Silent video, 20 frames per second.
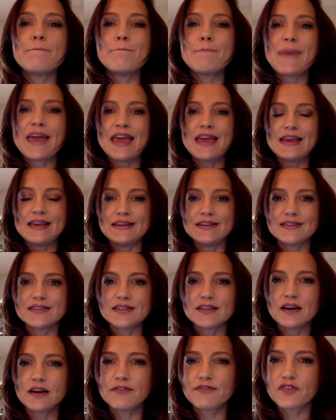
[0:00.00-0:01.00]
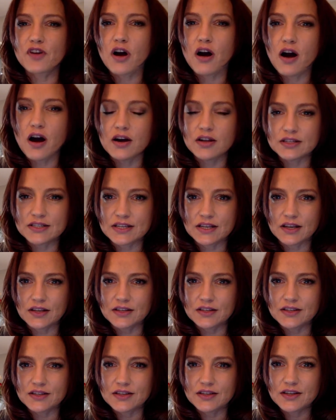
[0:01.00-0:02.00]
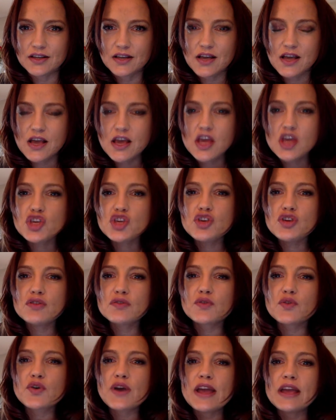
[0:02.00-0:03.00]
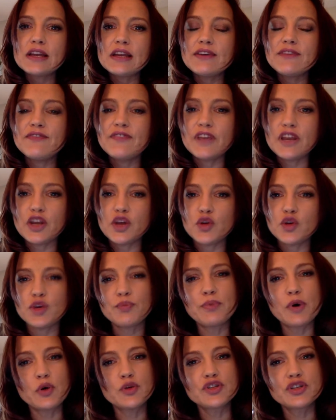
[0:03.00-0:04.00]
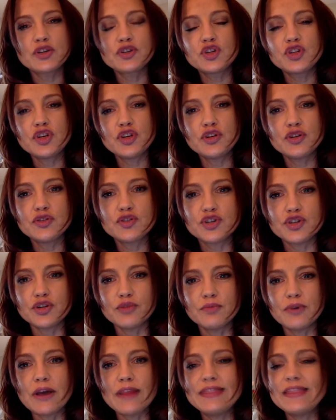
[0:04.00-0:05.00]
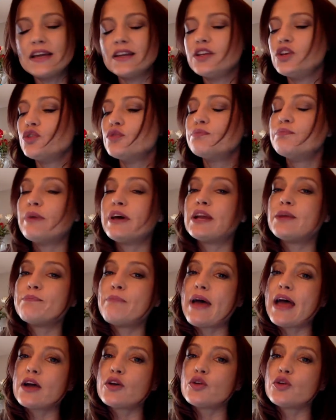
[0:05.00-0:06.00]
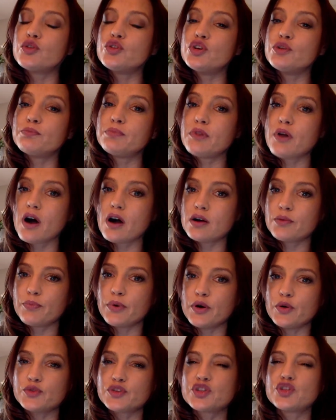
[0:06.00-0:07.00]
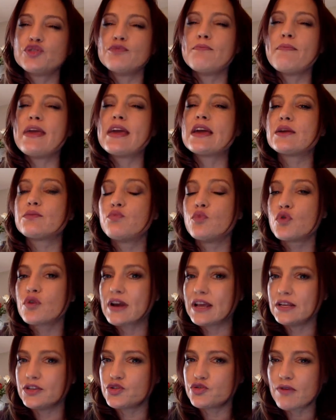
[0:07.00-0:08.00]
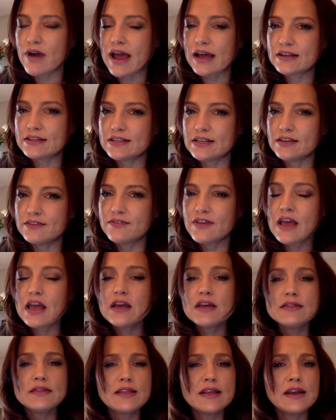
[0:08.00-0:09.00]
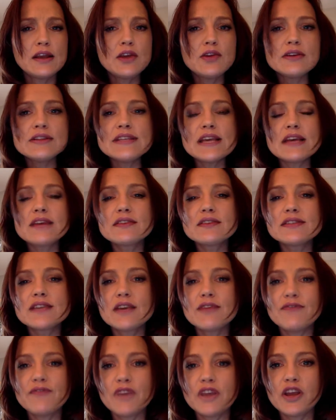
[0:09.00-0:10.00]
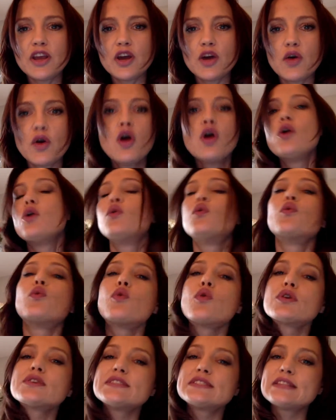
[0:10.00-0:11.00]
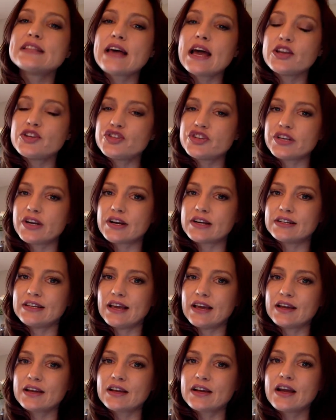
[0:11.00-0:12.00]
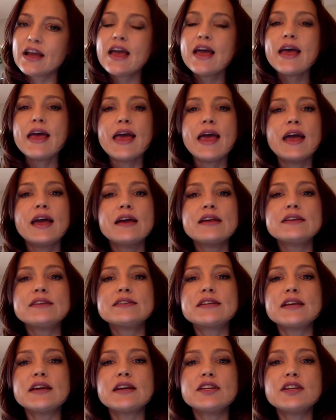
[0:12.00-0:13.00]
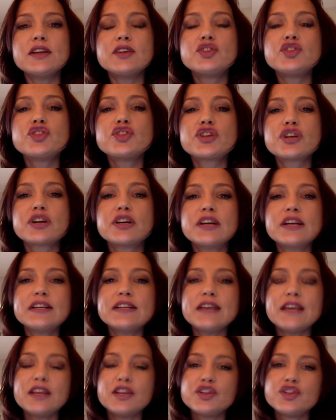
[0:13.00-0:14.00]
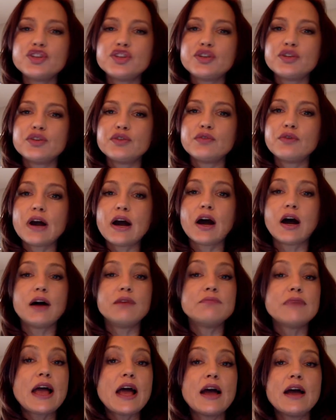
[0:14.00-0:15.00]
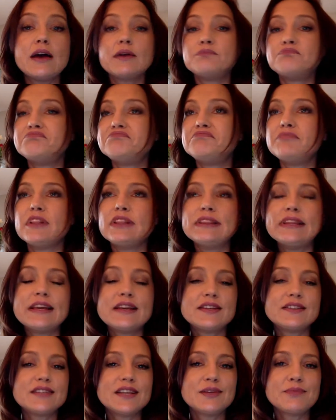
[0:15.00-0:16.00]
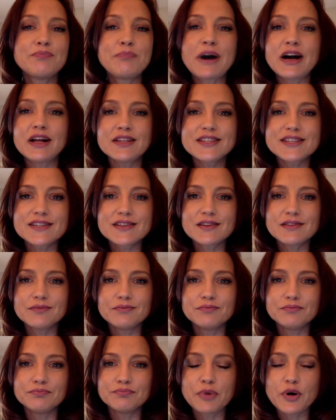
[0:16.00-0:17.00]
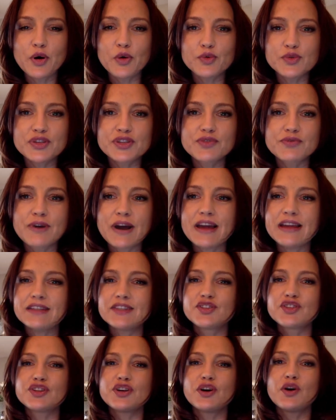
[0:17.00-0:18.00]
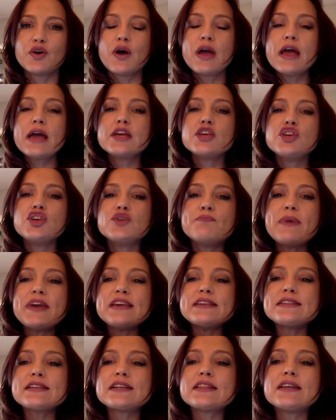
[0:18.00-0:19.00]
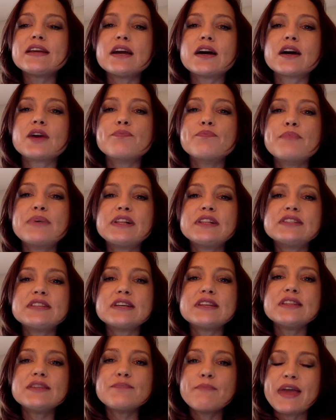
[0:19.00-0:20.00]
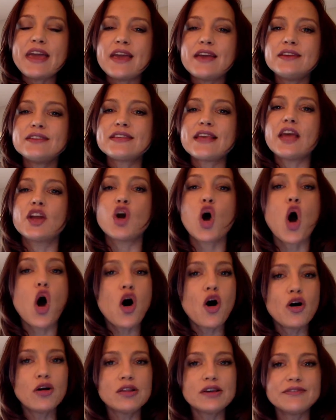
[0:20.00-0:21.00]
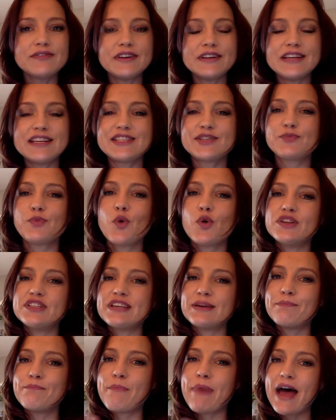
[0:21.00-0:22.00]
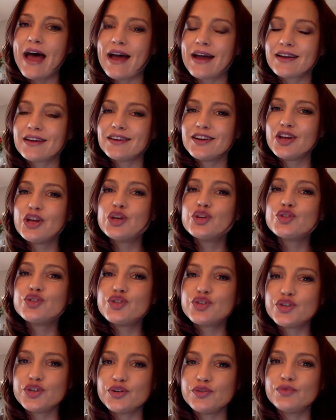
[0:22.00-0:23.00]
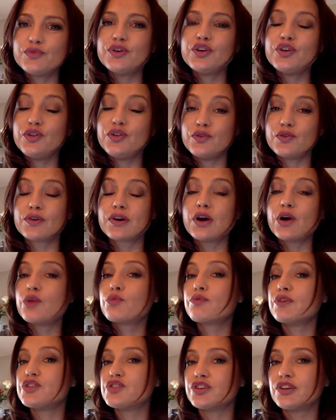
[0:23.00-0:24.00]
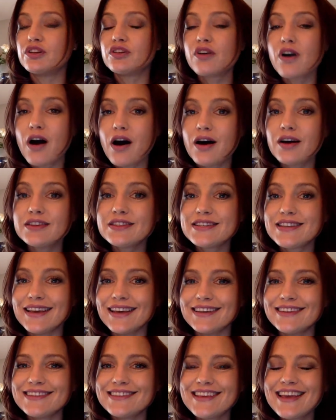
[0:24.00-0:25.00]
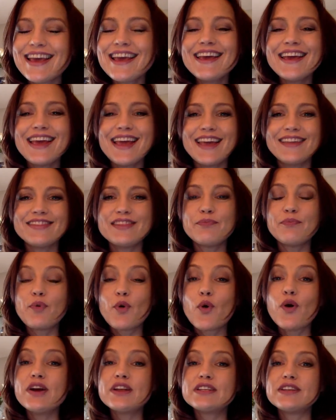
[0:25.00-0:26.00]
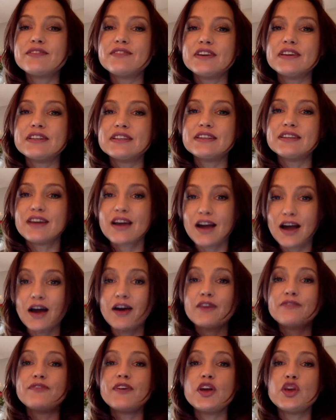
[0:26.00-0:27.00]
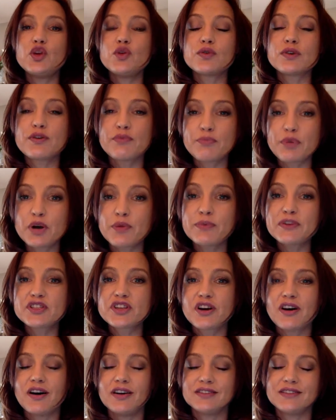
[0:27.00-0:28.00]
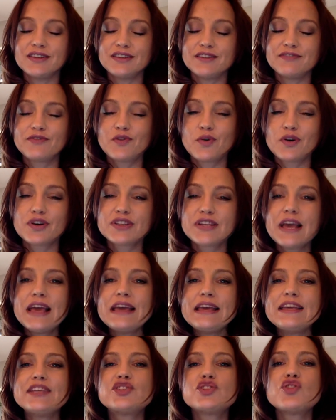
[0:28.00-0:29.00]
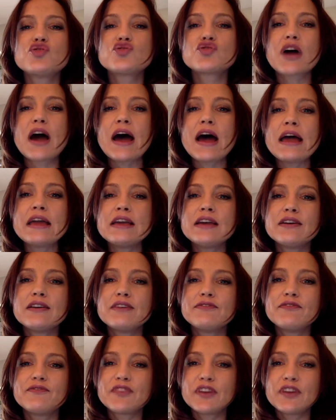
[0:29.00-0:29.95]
a maze of content. You create a video, you post it to YouTube, then you embed it back on your blog post to make it more interactive. Then you can take the same video or SlideShare deck and turn it into a LinkedIn Pulse post, right? So you basically are building the maze, and all of it is pointing back to your original content. And the point of it, of your purpose content, of course, is to drive